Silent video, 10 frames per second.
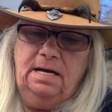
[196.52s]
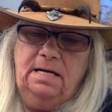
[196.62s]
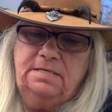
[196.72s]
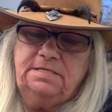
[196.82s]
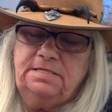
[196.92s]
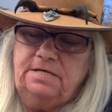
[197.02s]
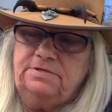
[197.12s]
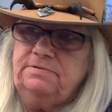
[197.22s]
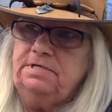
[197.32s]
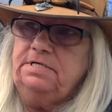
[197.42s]

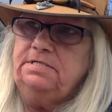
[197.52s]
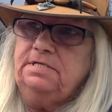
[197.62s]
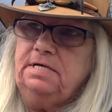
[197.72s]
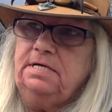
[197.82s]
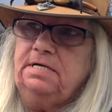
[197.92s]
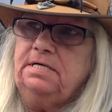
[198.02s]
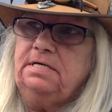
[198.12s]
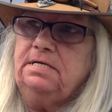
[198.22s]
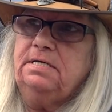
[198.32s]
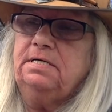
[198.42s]
accessories like
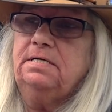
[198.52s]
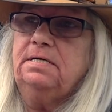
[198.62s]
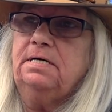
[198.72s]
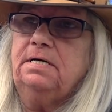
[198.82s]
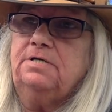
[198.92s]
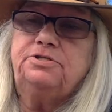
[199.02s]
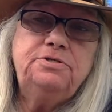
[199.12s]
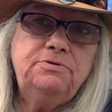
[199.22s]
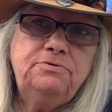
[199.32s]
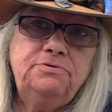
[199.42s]

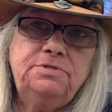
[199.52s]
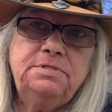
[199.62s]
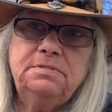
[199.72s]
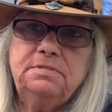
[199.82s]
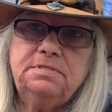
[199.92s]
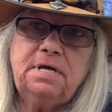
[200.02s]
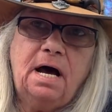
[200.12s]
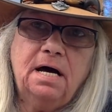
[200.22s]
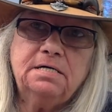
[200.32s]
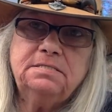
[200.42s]
shoes,
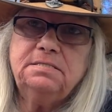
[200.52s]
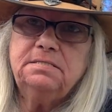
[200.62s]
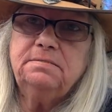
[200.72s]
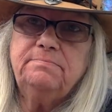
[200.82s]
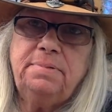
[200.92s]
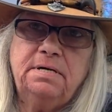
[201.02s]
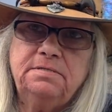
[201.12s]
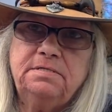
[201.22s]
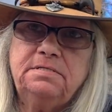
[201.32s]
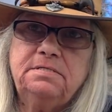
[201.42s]
socks,
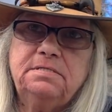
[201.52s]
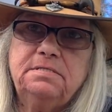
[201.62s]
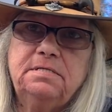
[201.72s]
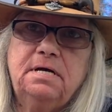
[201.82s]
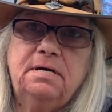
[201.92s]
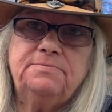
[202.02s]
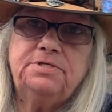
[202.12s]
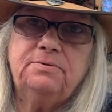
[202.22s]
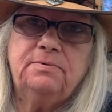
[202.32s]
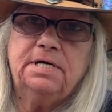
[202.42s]
belts. I'm
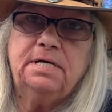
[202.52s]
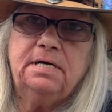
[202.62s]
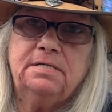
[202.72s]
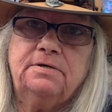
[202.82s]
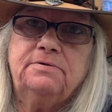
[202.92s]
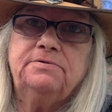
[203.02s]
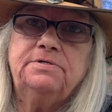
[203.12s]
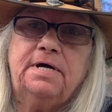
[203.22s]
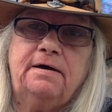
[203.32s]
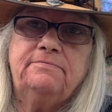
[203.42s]
still working on
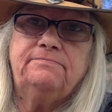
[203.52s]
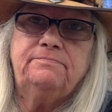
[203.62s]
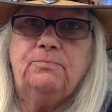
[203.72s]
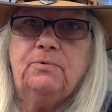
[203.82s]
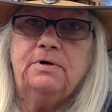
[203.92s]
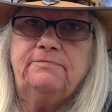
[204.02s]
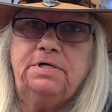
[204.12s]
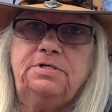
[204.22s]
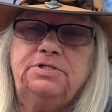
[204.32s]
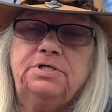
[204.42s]
those. I have one of
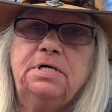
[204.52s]
each.